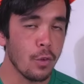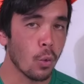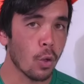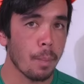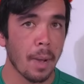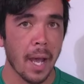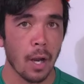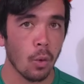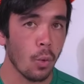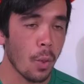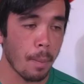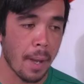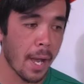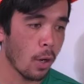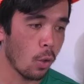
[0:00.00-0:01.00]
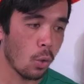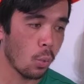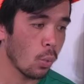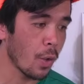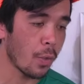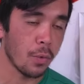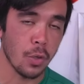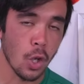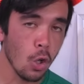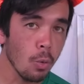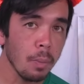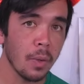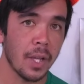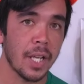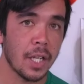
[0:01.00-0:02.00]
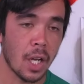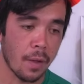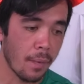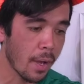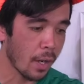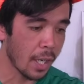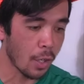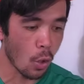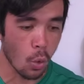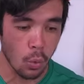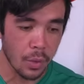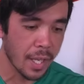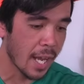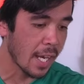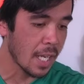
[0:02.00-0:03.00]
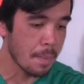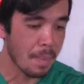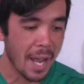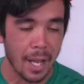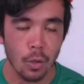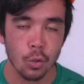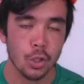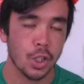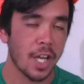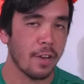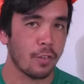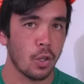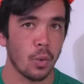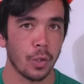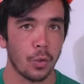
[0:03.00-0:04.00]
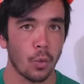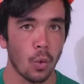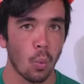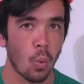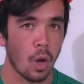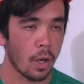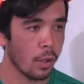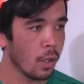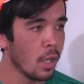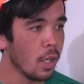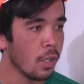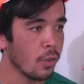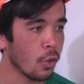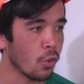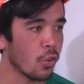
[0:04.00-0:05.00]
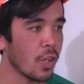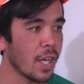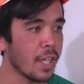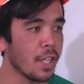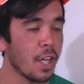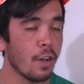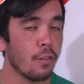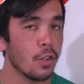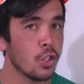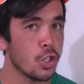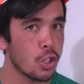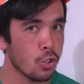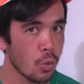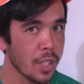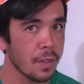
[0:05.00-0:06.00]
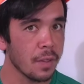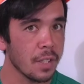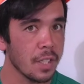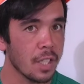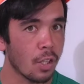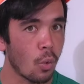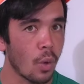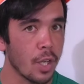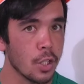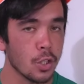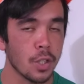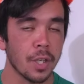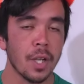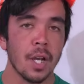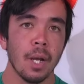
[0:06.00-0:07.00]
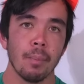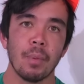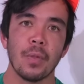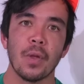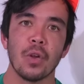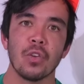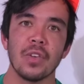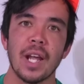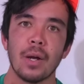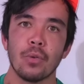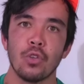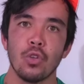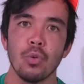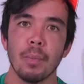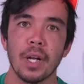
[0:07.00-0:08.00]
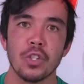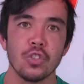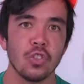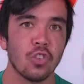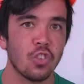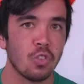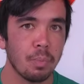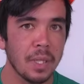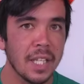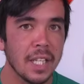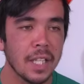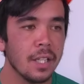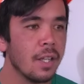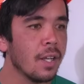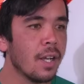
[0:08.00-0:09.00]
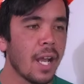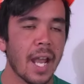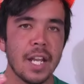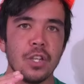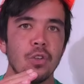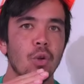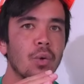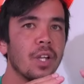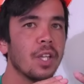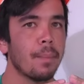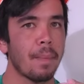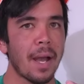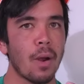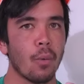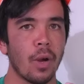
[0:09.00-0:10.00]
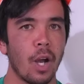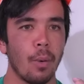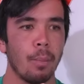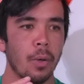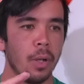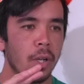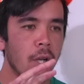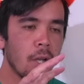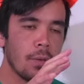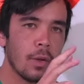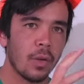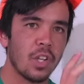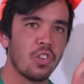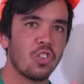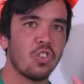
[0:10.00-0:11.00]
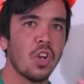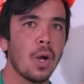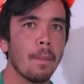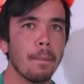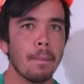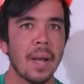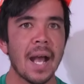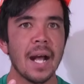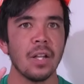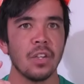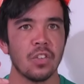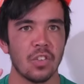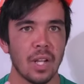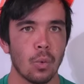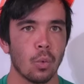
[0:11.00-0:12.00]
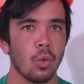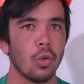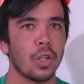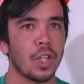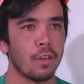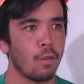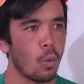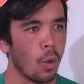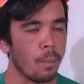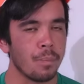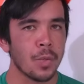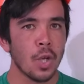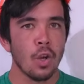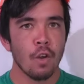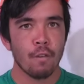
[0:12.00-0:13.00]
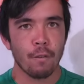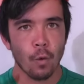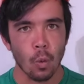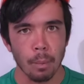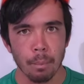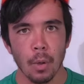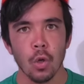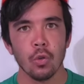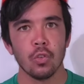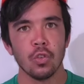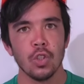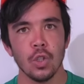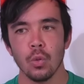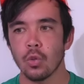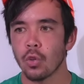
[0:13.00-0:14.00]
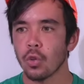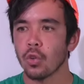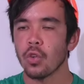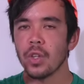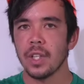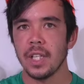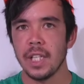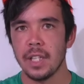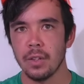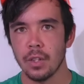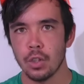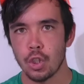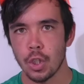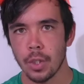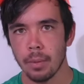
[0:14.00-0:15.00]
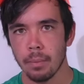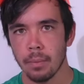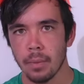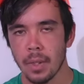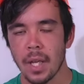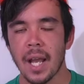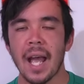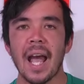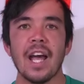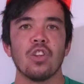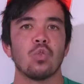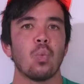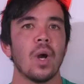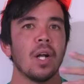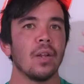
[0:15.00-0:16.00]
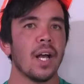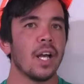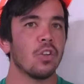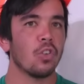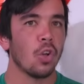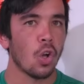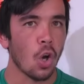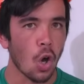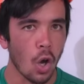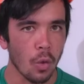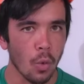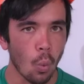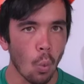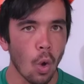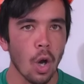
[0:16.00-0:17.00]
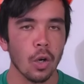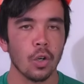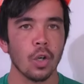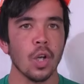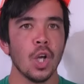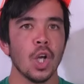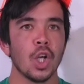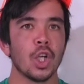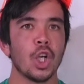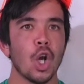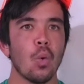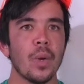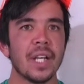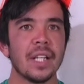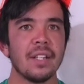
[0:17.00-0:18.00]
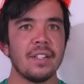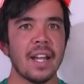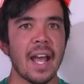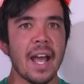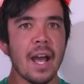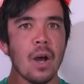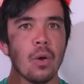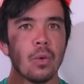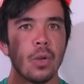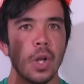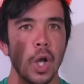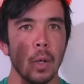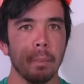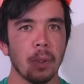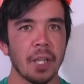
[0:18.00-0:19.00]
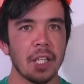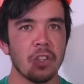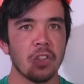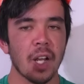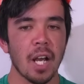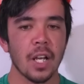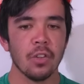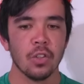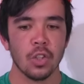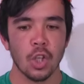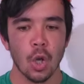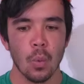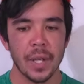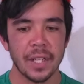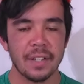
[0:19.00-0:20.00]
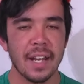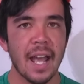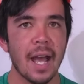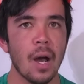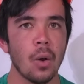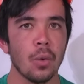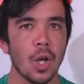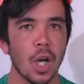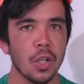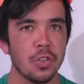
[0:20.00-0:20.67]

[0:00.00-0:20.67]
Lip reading: you were to paddle with a paddle with no blade on there and only had a paddle shaft going through the water, there's not enough strength in the equation, but there is now too much speed and you don't get the power output. There is some balance that we're looking for. For most users in the gym, as well as on the water, going down a blade size, going down a